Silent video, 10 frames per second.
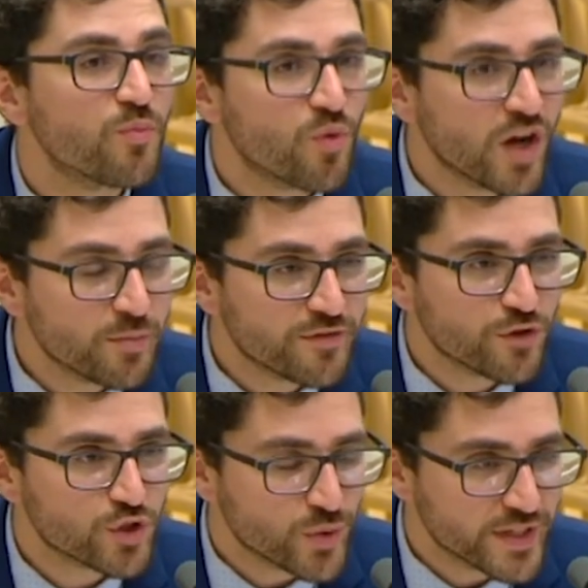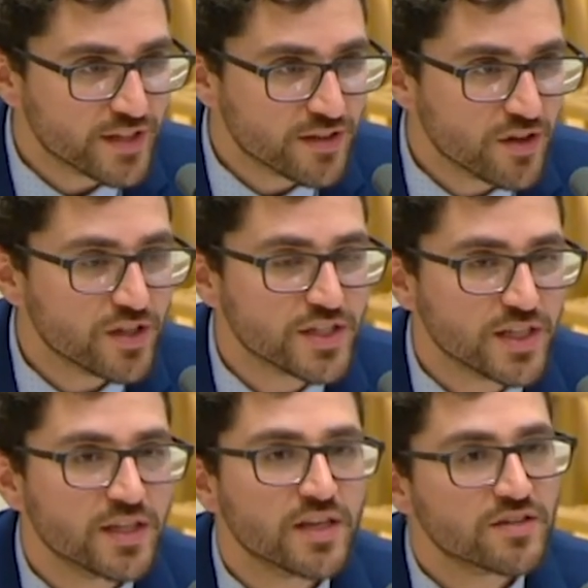well before
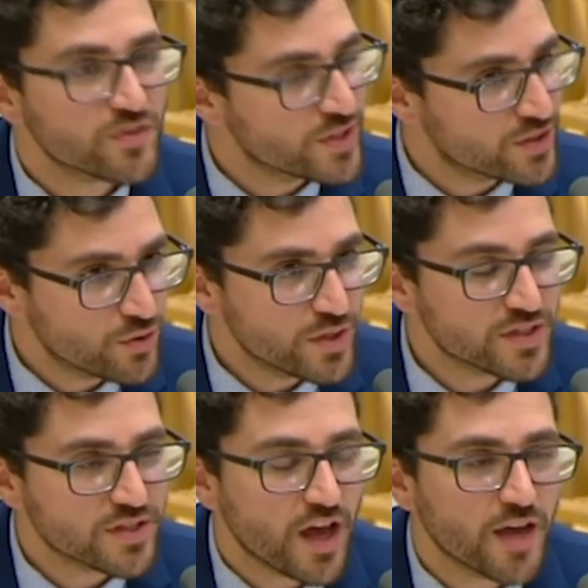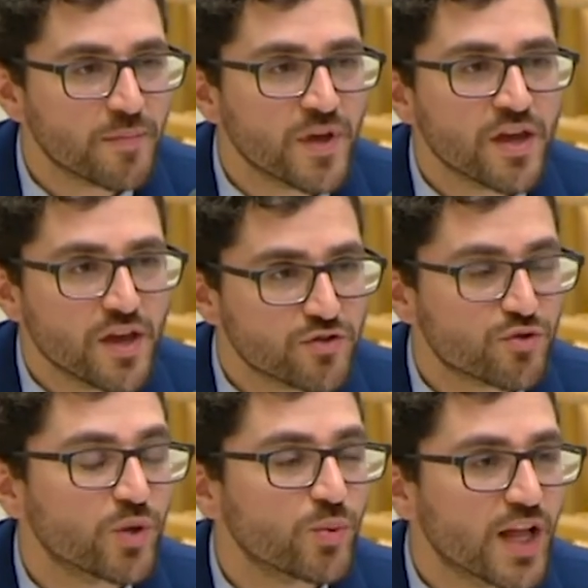2030, so in 2 years' time,
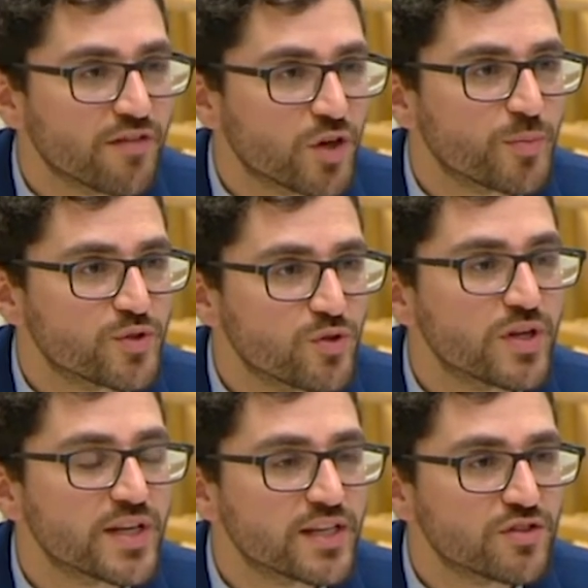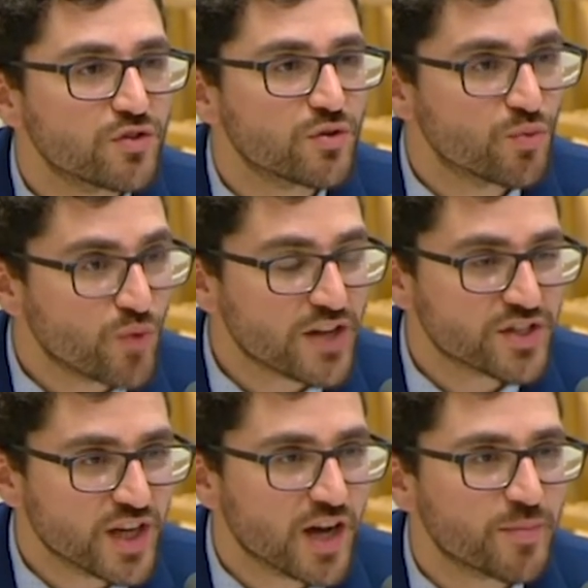Australia will have an opportunity to
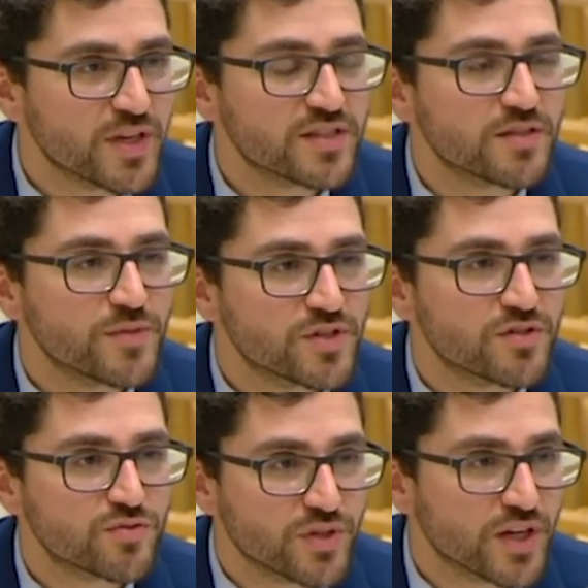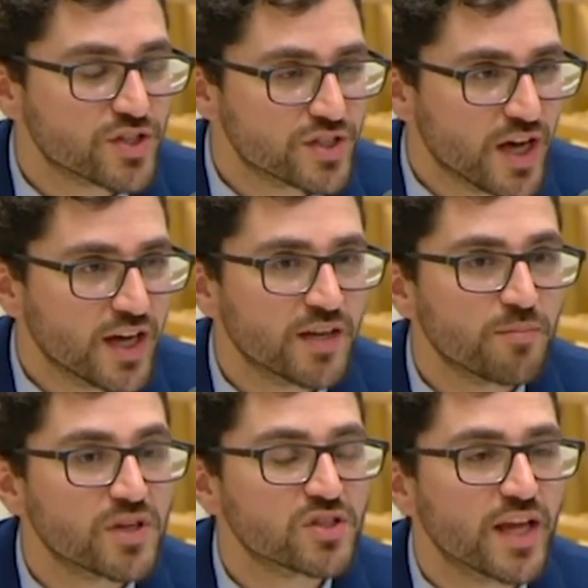ratchet up its emissions reduction target,
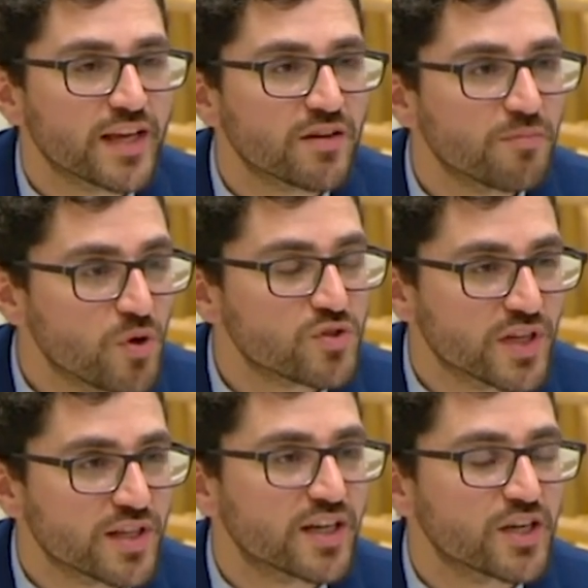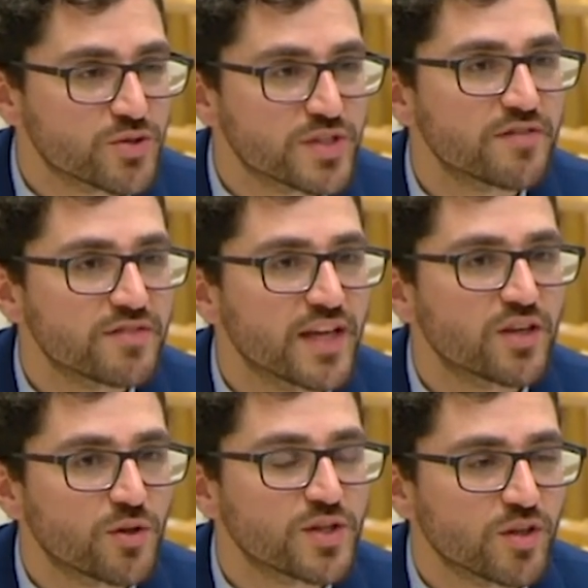much like most other countries that have
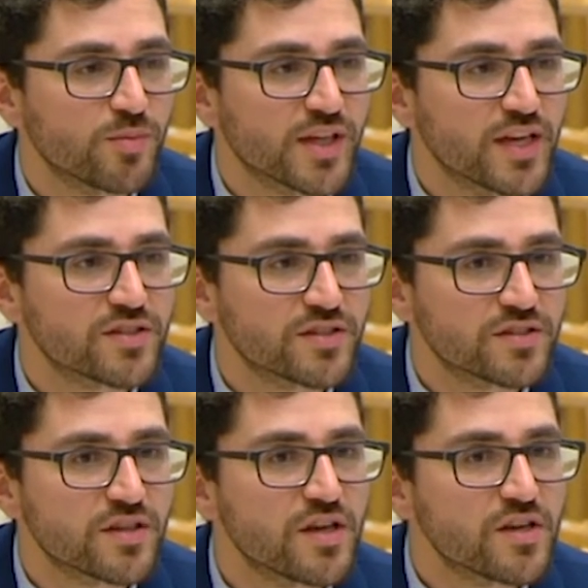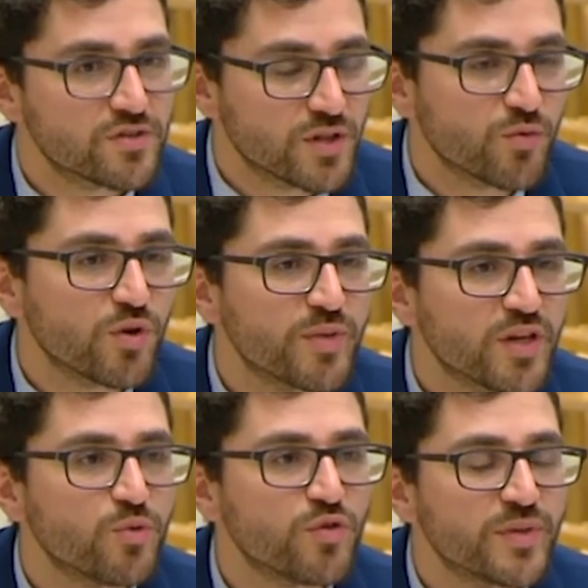taken on these obligations. So there will be
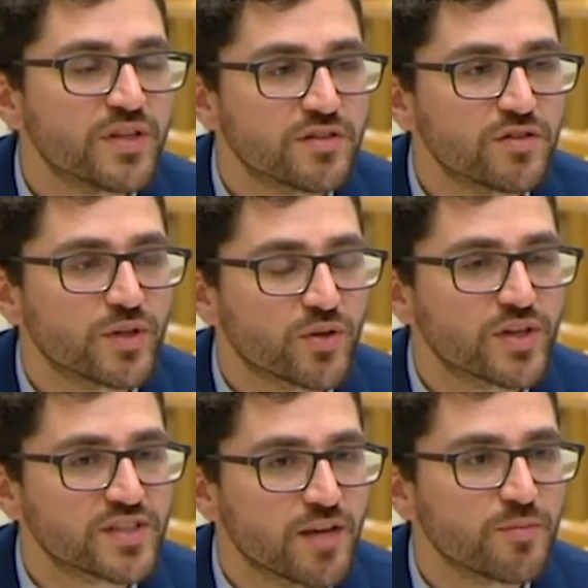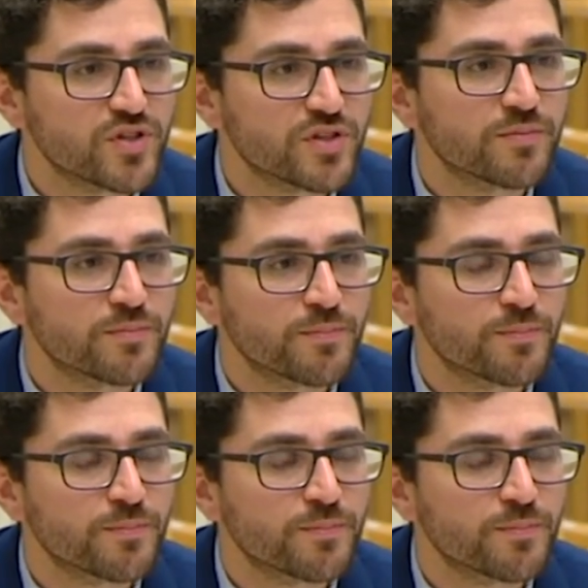a movement to increase ambition.